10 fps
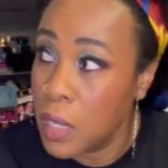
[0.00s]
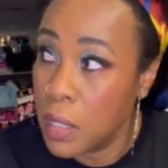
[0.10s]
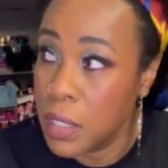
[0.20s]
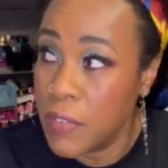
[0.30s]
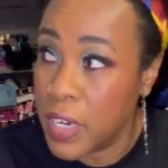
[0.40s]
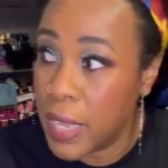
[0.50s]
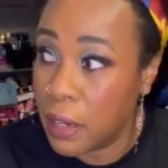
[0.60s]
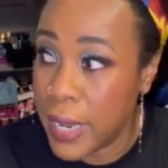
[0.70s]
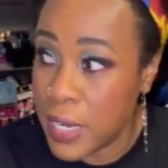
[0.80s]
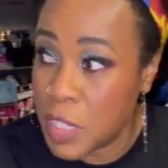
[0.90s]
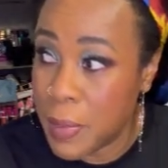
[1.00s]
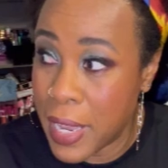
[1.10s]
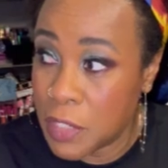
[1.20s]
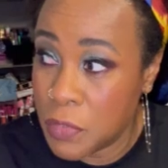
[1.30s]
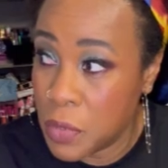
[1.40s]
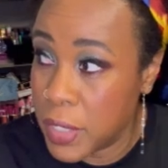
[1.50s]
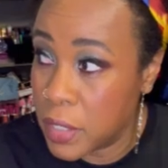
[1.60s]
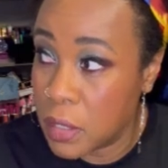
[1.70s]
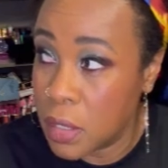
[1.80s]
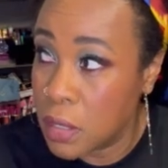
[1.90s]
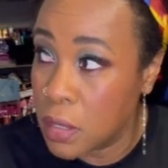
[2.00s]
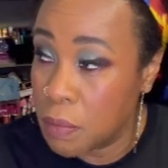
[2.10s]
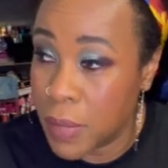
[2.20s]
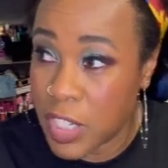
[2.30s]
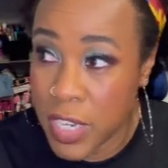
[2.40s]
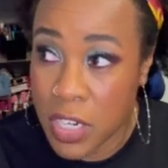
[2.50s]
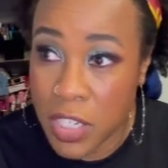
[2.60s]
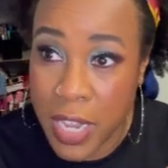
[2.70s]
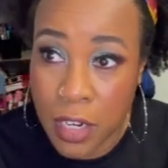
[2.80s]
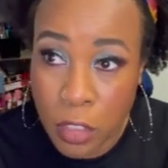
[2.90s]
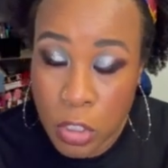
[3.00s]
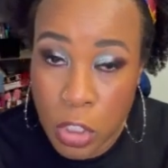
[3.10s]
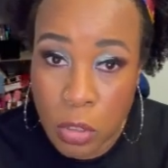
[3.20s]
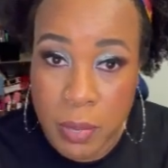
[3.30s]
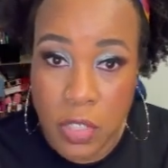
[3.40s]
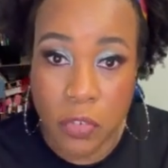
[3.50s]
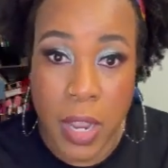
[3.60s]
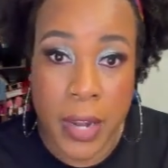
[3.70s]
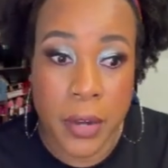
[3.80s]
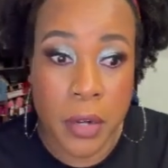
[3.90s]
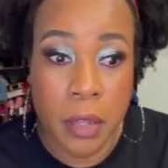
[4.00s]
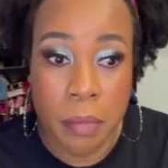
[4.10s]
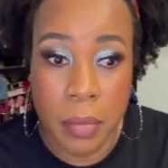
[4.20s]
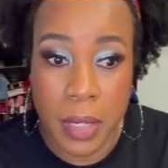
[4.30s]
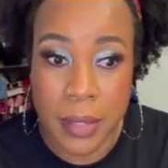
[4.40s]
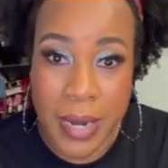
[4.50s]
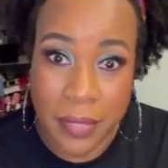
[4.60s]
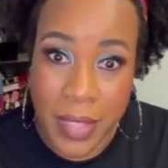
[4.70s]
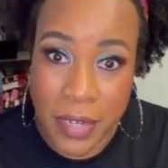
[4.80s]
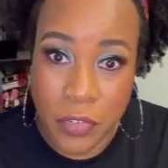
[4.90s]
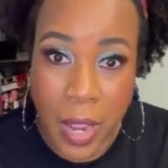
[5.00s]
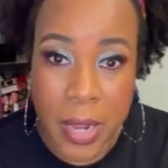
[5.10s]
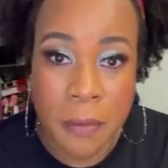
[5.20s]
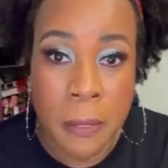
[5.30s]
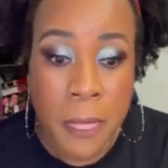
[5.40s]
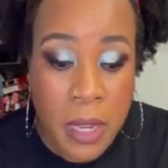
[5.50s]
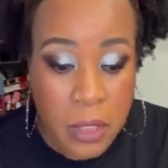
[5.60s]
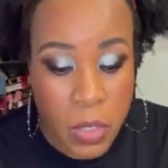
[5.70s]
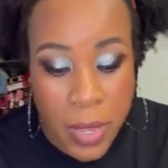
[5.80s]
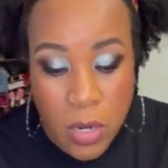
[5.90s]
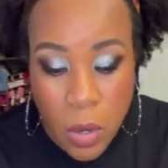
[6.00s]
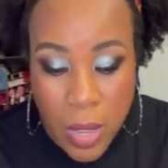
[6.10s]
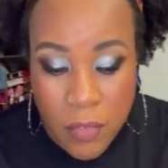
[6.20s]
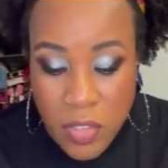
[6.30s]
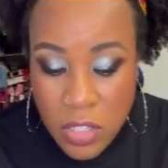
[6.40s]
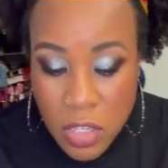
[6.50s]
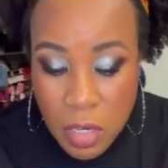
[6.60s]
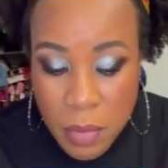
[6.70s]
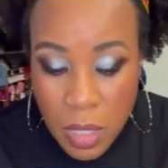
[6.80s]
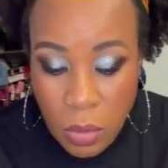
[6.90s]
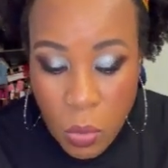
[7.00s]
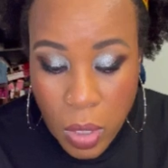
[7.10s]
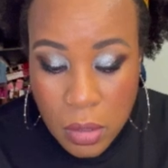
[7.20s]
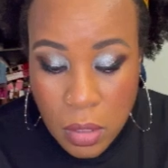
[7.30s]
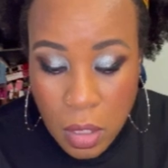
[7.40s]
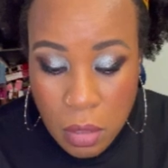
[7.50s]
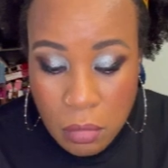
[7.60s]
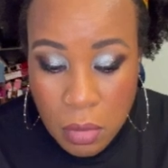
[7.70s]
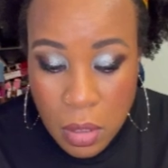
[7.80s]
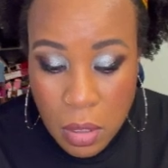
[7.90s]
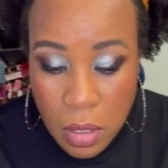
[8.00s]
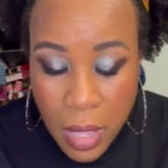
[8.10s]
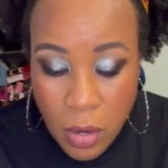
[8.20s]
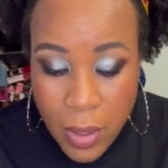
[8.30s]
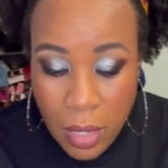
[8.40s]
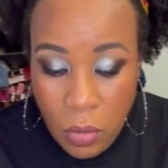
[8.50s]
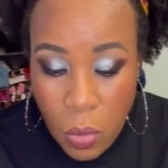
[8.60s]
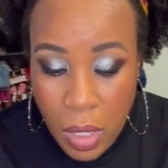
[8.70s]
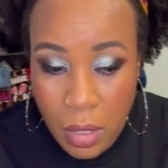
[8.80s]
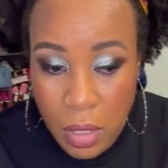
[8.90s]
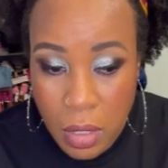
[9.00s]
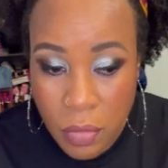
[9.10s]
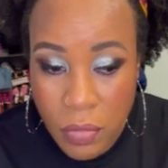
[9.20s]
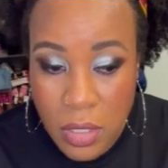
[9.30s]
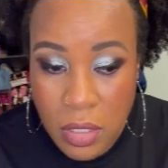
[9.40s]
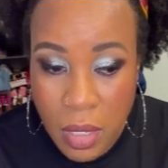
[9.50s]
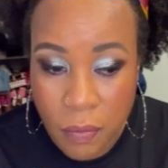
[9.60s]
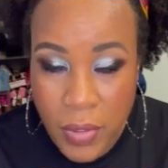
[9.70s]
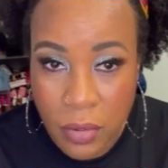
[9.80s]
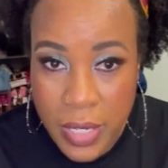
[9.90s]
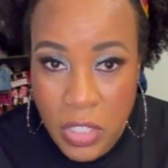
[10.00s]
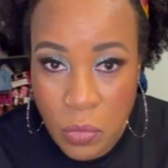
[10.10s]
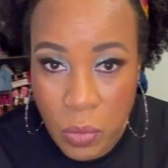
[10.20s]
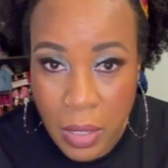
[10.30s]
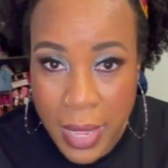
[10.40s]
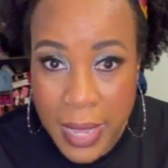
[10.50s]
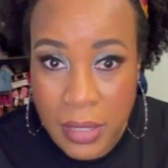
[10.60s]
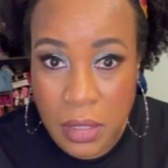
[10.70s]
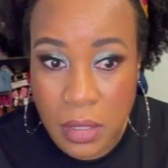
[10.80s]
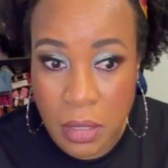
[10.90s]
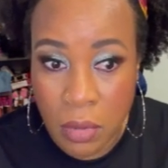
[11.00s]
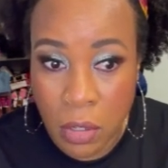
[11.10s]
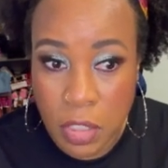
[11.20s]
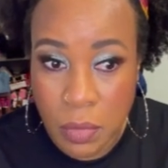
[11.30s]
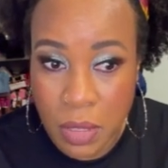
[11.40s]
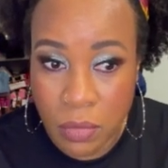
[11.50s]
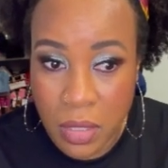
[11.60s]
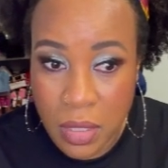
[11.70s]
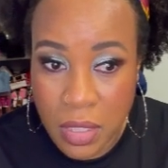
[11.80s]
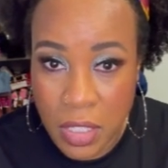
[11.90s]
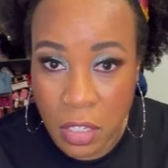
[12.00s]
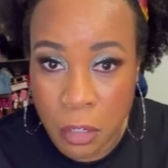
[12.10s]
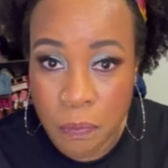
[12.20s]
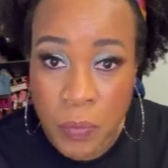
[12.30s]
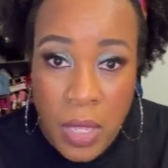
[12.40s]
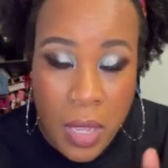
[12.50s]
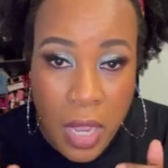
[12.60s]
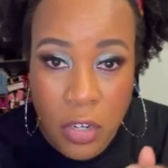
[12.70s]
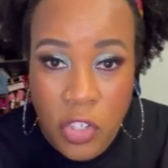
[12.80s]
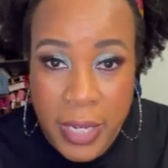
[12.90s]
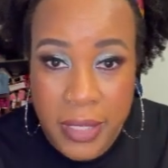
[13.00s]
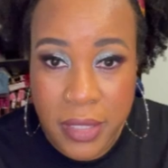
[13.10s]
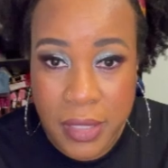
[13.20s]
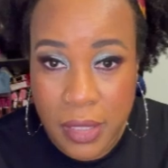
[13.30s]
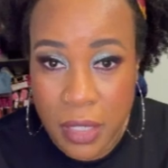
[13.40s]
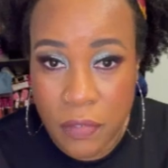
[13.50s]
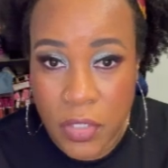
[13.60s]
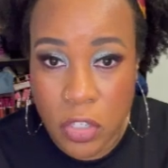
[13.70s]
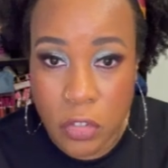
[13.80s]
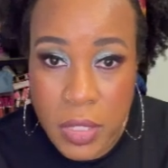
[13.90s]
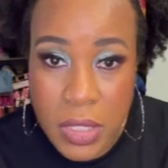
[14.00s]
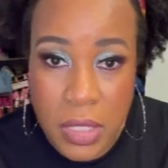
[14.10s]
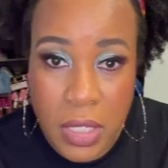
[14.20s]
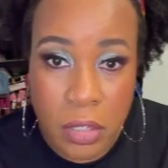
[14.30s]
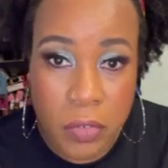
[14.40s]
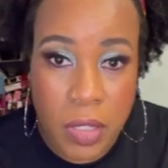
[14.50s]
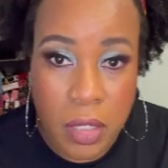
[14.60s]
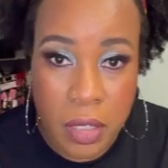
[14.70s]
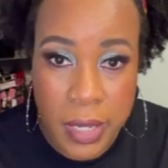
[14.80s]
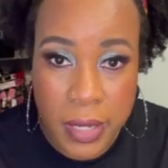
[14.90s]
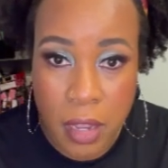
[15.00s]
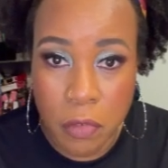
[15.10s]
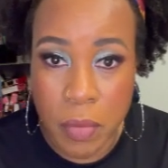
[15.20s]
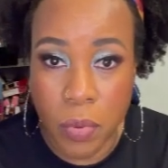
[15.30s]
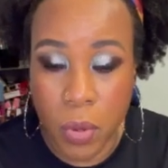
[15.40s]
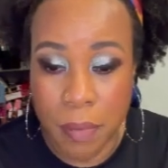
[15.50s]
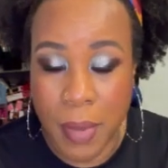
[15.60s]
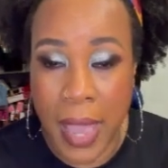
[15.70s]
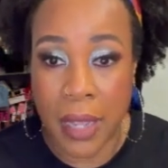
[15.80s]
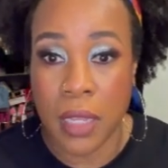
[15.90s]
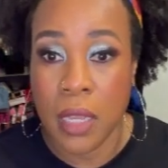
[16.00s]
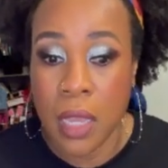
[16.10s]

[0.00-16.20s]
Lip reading: living in LA these past few years, my skin has gotten a little bit drier, but not that dry. So I don't know how this is going to be a long term. I don't know how long this foundation will last, along with the concealer. I'll check to see if it's creasing or anything, and I'll report back.